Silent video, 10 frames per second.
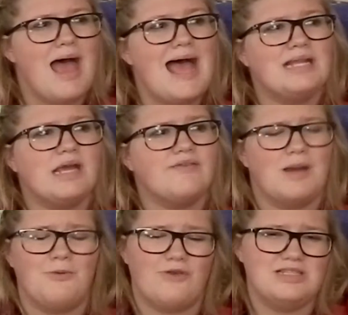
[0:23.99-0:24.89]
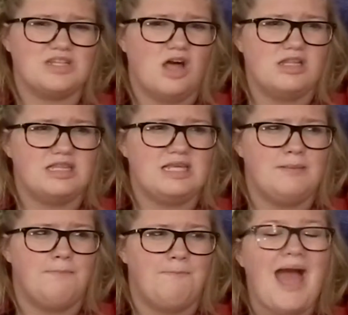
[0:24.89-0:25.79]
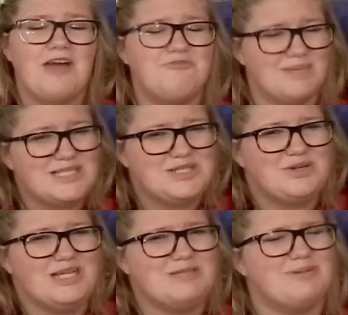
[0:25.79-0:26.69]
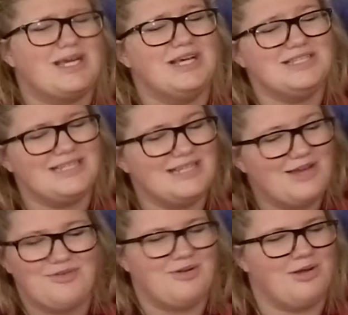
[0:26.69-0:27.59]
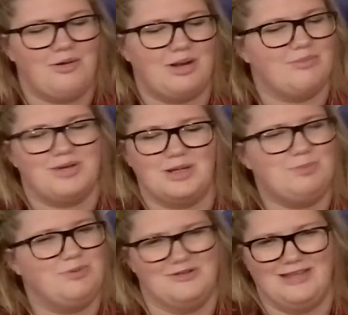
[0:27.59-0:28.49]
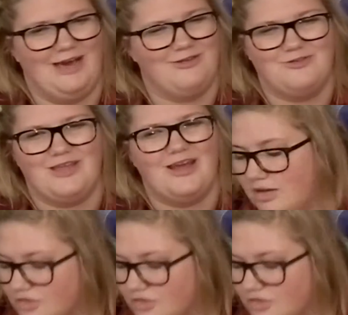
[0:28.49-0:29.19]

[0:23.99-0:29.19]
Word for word: And I have a couple friends that call it the bag of mysteries because you never know what I'm gonna pull out of there.